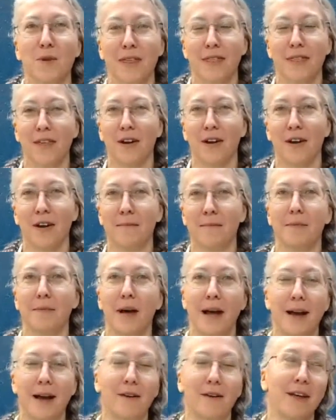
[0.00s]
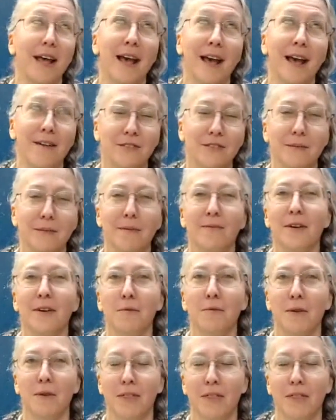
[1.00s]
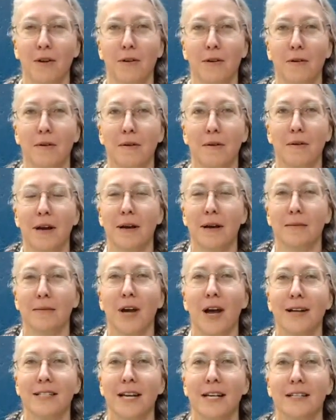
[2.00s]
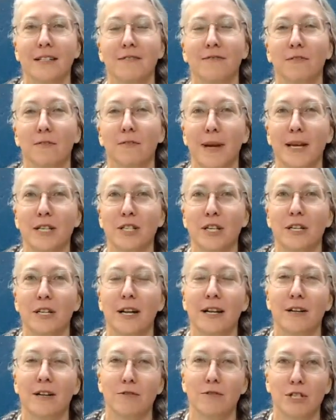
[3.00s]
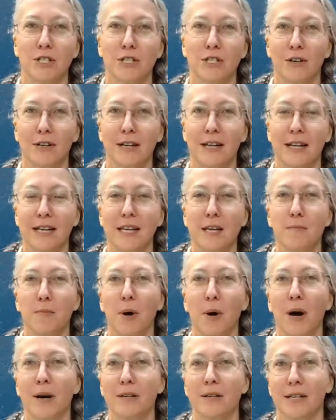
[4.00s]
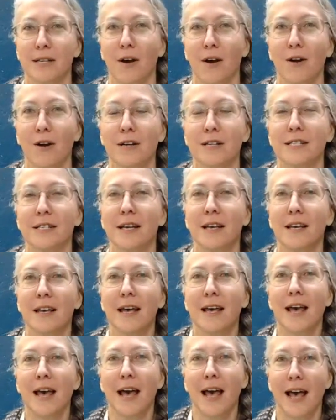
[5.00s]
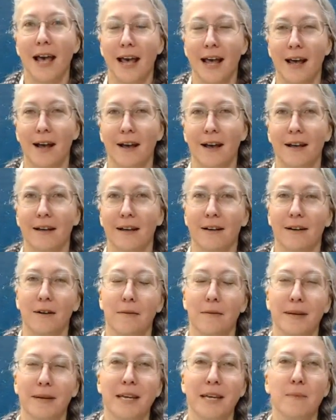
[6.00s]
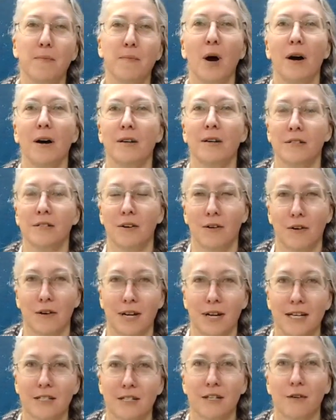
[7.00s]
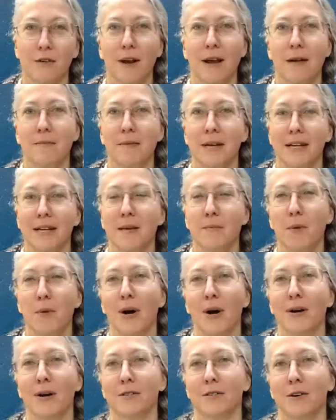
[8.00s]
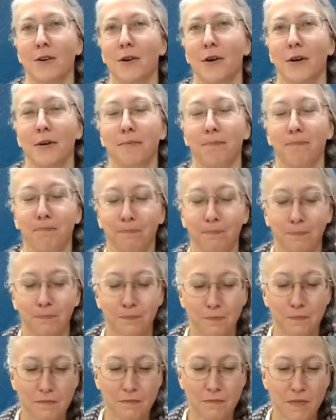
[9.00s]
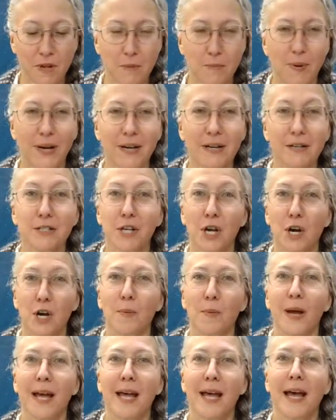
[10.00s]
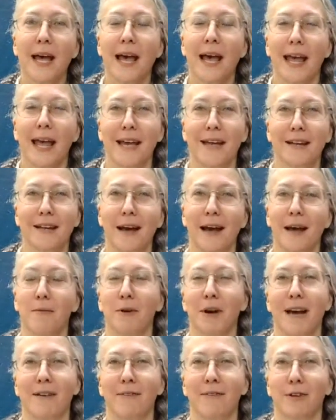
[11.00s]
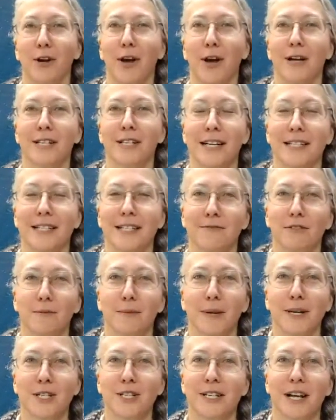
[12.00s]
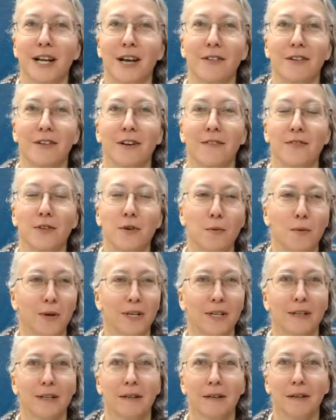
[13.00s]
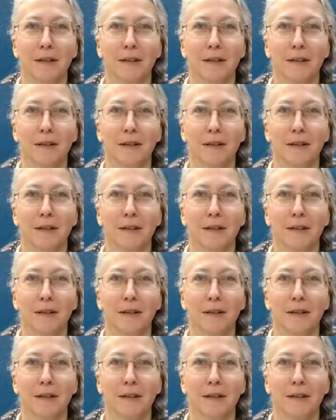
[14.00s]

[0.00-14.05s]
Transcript: I already have some of it with her contact information. I know she's on Inky Paws Art at Inky Paws on Instagram, Inky Paws on Periscope, and I will have her contact information down there if you want to